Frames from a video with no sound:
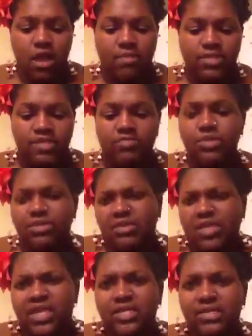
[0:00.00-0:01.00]
it's really,
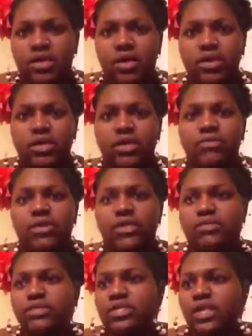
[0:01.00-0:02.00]
really easy yarn to knit
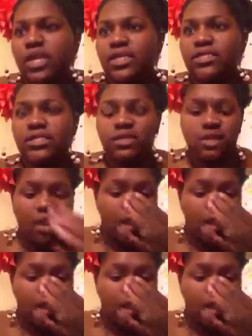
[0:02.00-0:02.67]
with. It was nice.